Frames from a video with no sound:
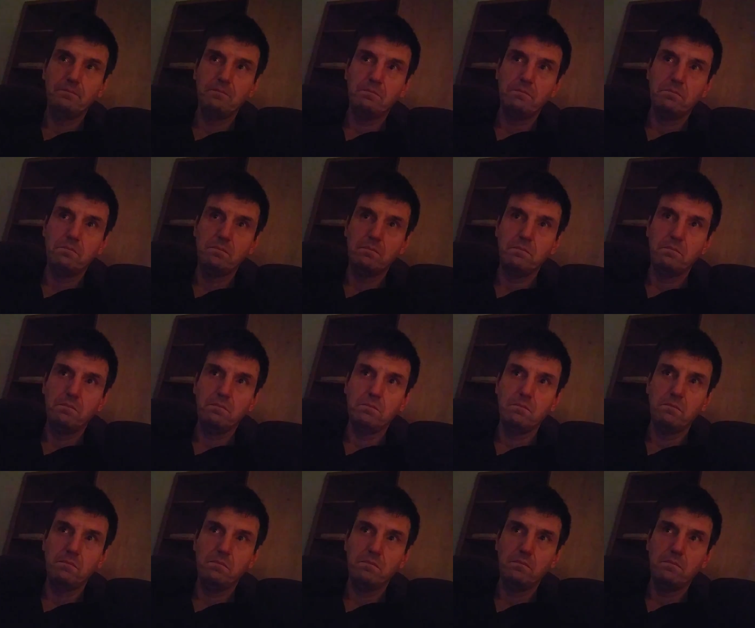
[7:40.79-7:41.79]

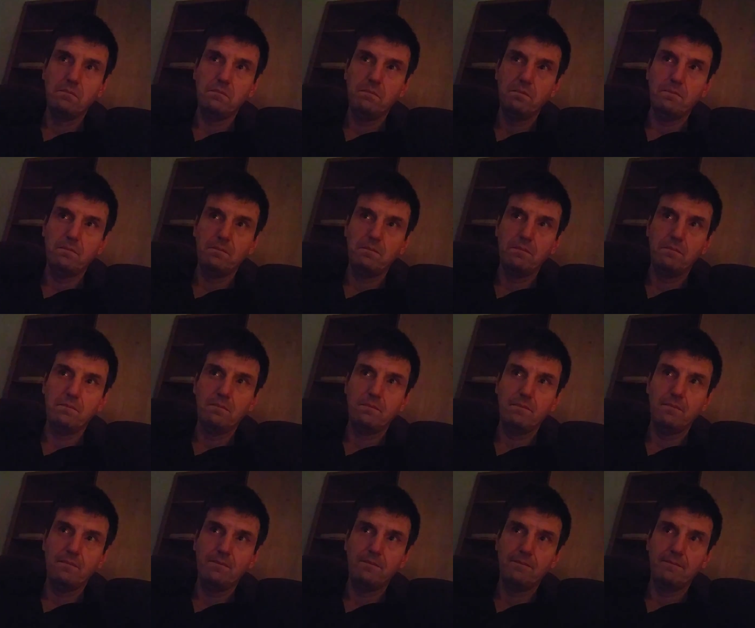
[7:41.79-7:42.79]

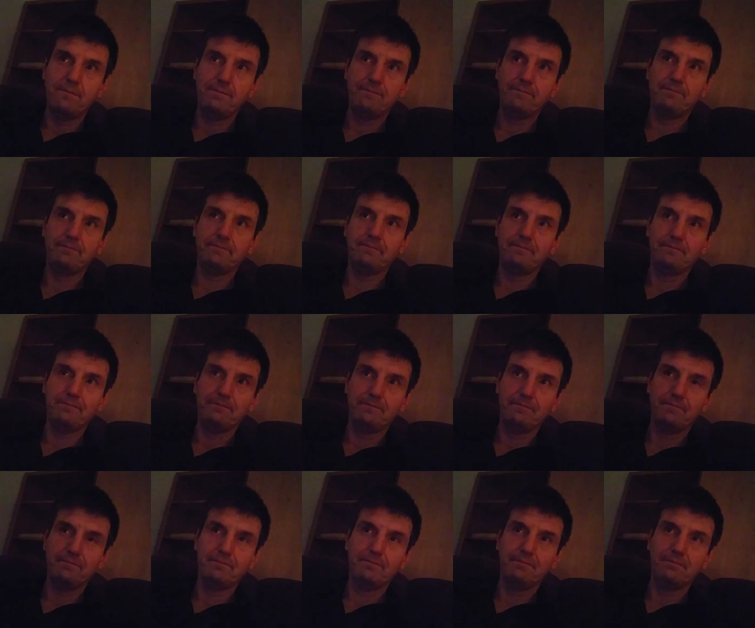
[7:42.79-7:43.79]

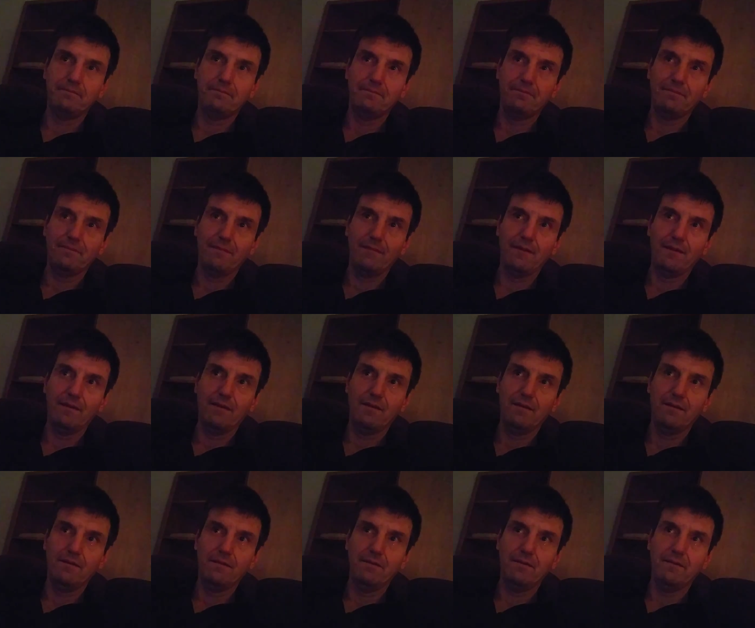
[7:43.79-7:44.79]

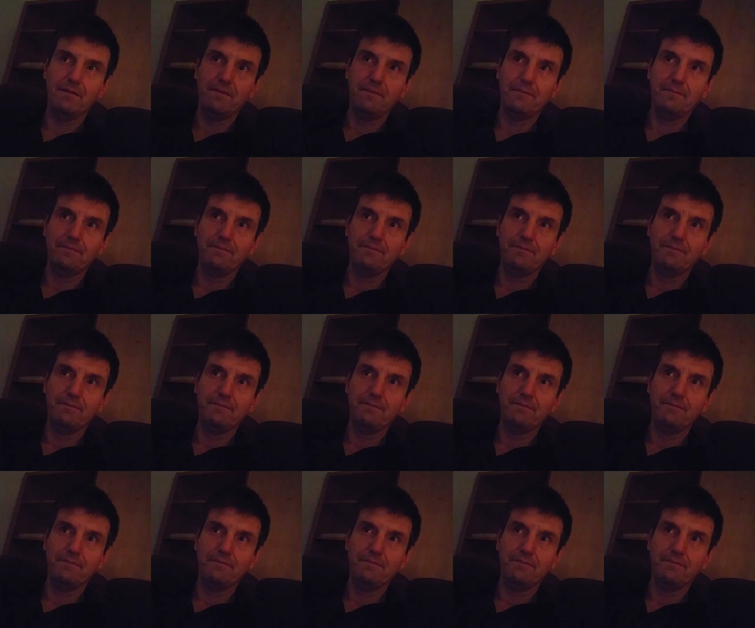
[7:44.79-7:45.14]
No one is speaking in this clip.